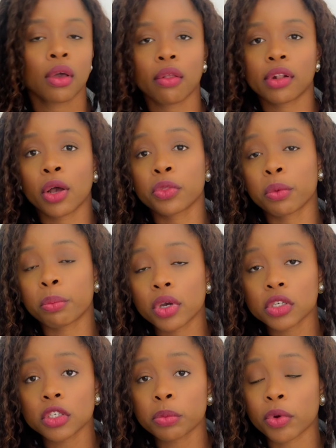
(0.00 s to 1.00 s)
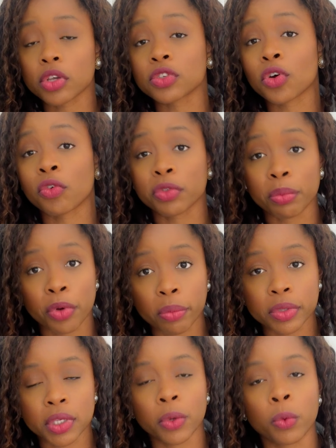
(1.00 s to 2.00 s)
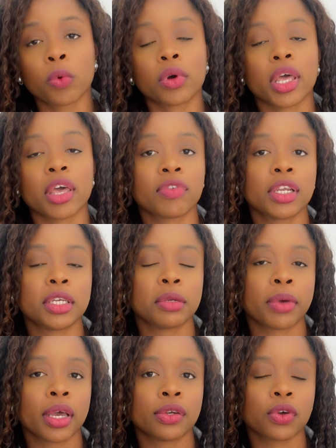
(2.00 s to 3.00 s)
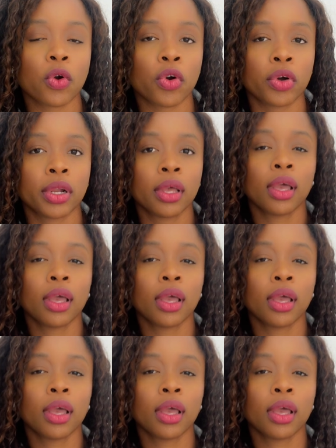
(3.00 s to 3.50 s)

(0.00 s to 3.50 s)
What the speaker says: Now, the purchase price of the property will heavily depend on